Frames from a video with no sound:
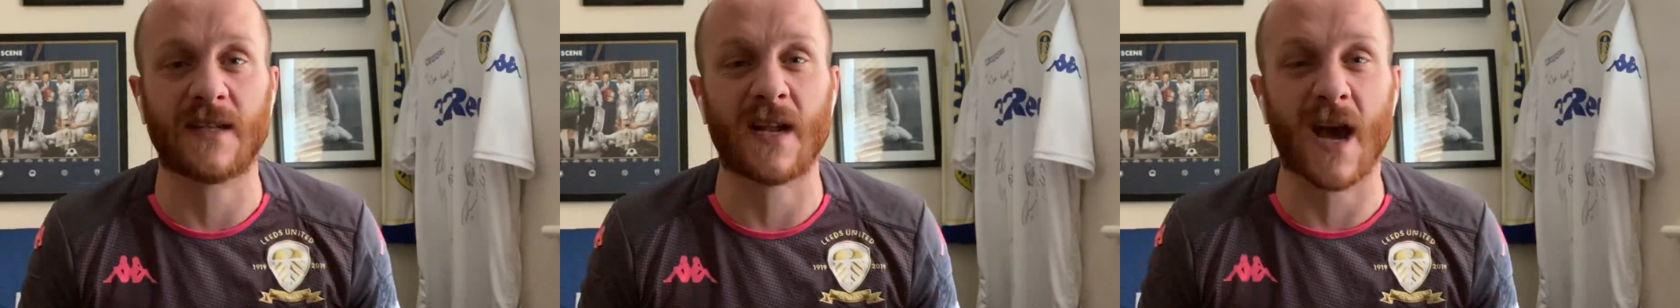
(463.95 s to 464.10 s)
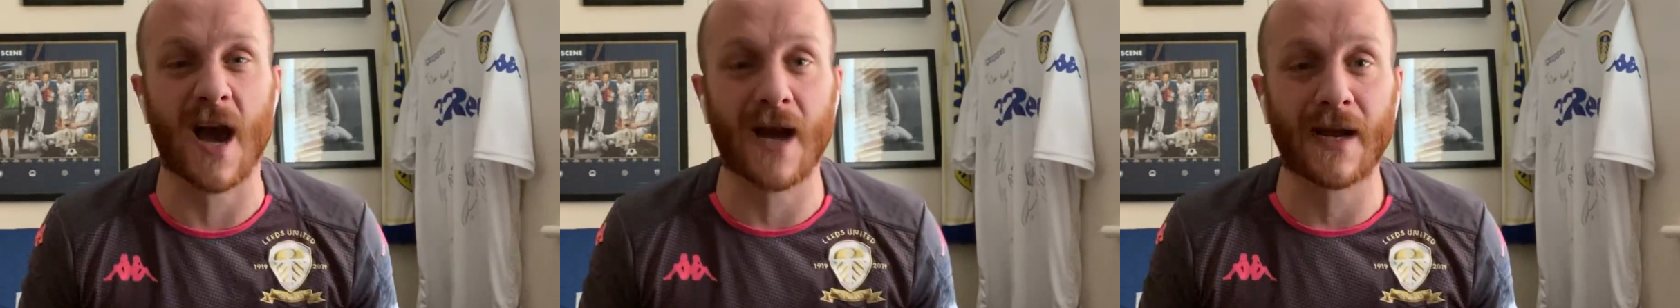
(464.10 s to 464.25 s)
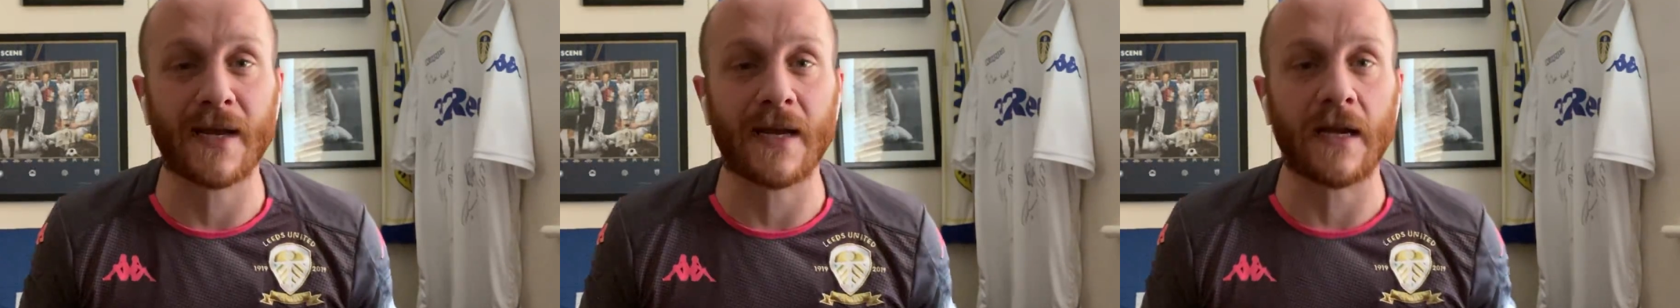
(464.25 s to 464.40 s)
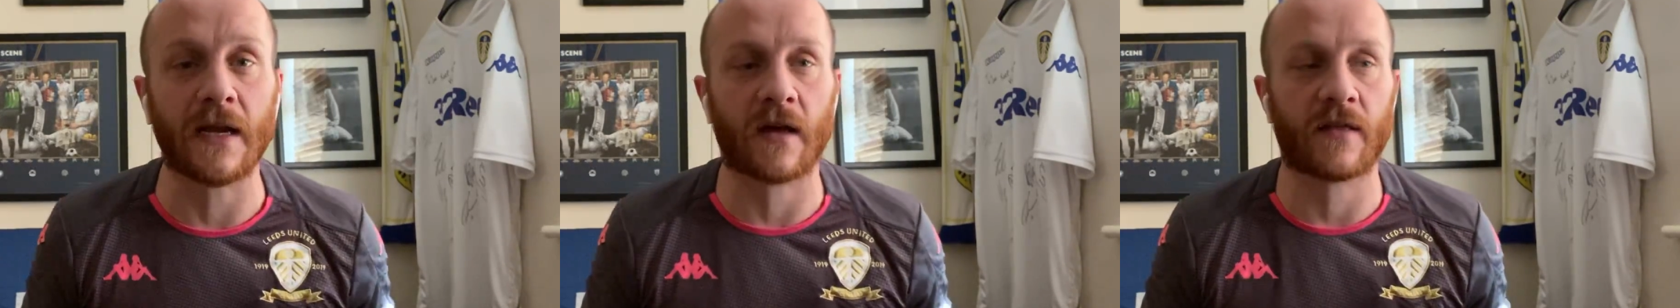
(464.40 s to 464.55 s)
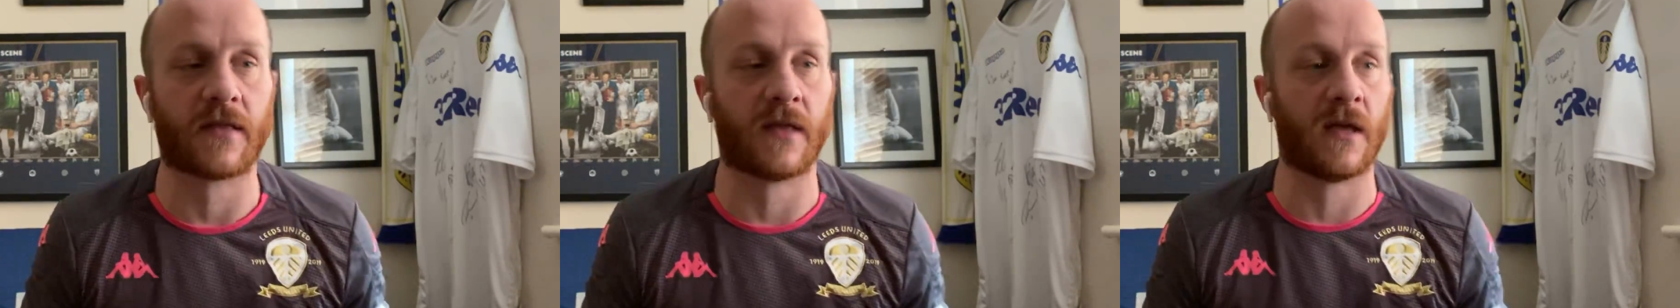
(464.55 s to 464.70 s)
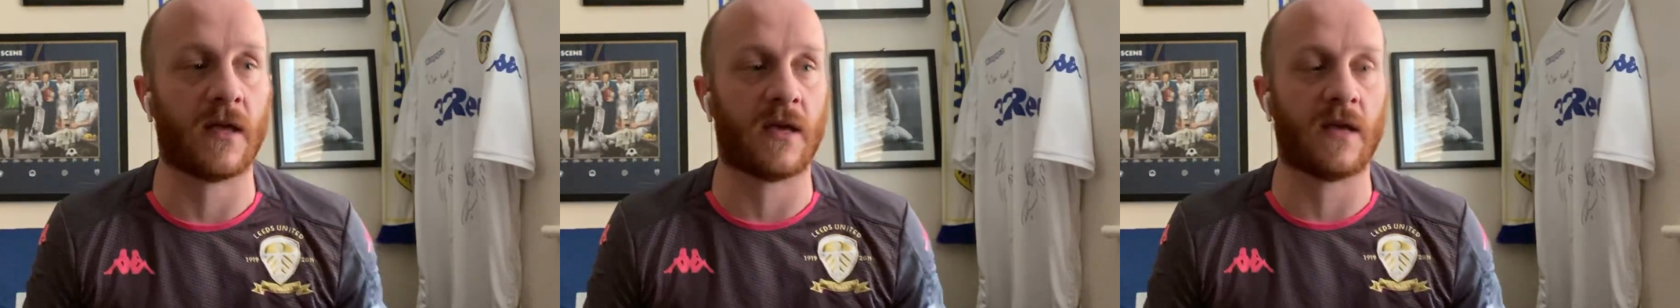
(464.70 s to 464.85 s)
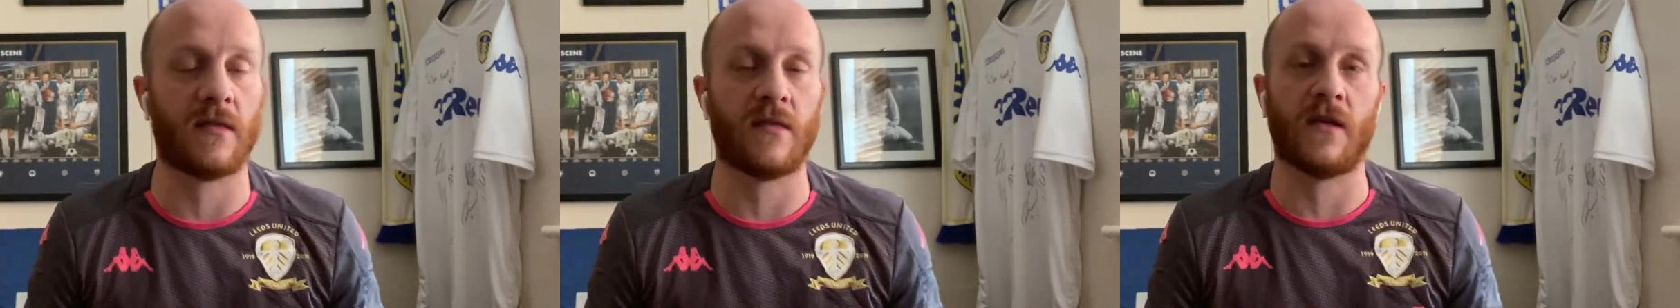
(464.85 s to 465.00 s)
9, I
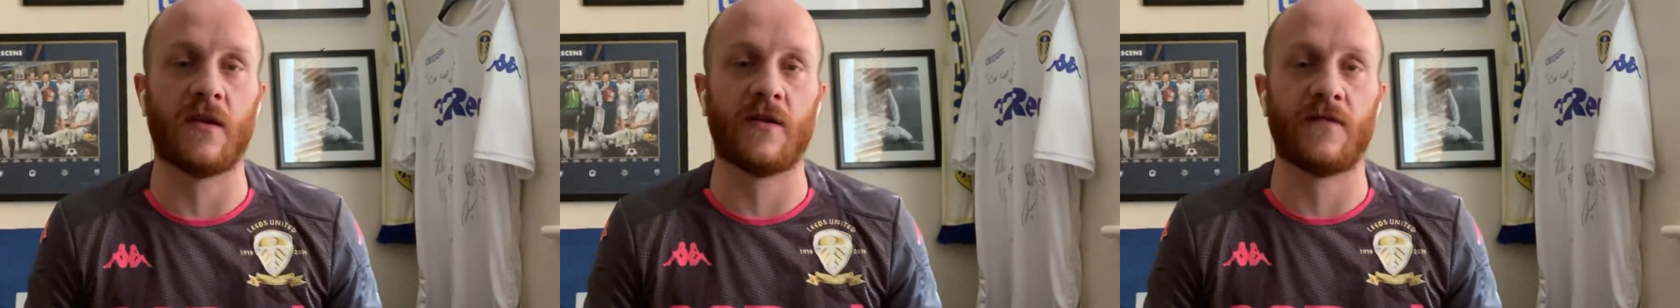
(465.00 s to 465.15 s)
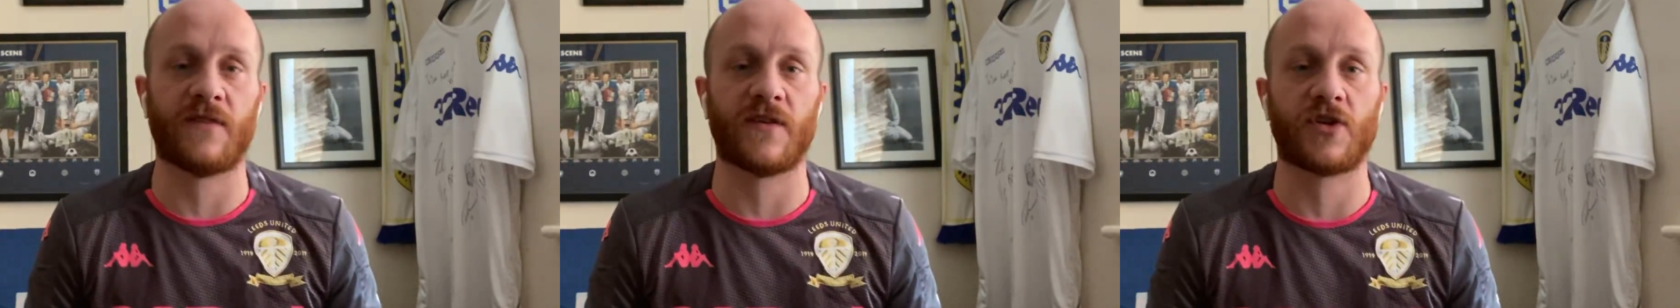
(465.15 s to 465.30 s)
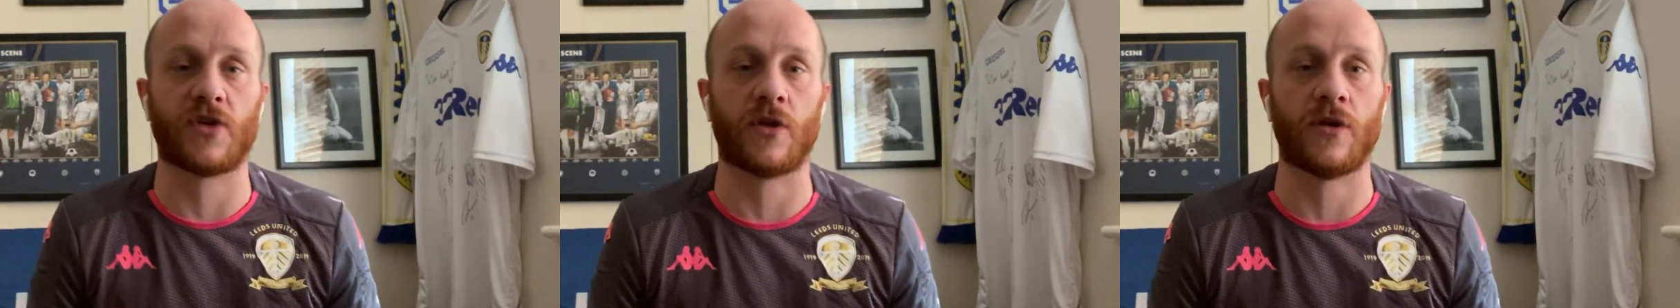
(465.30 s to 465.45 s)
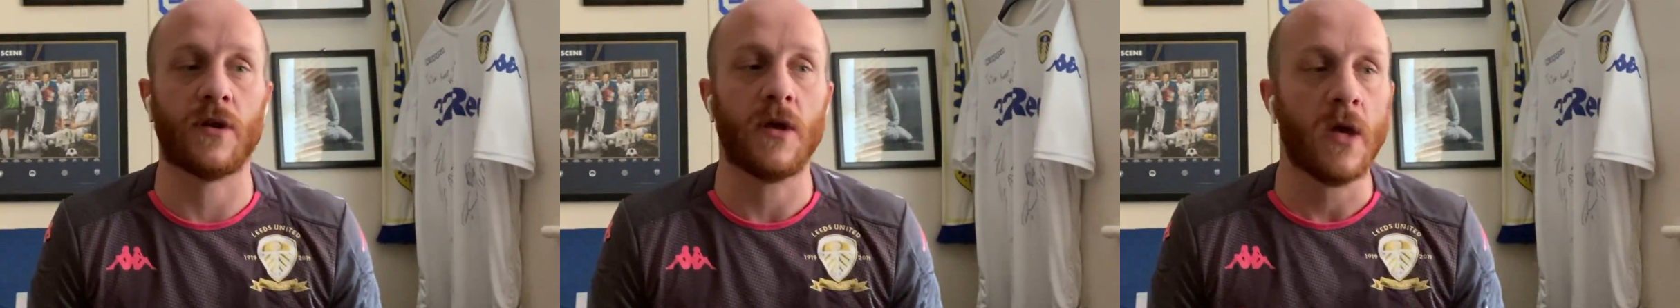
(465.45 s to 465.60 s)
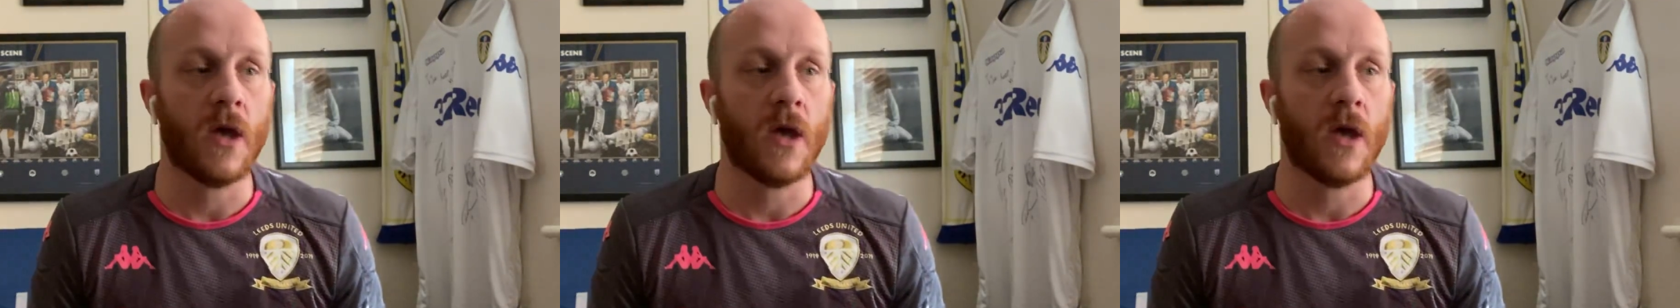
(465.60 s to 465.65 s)
think, in the division.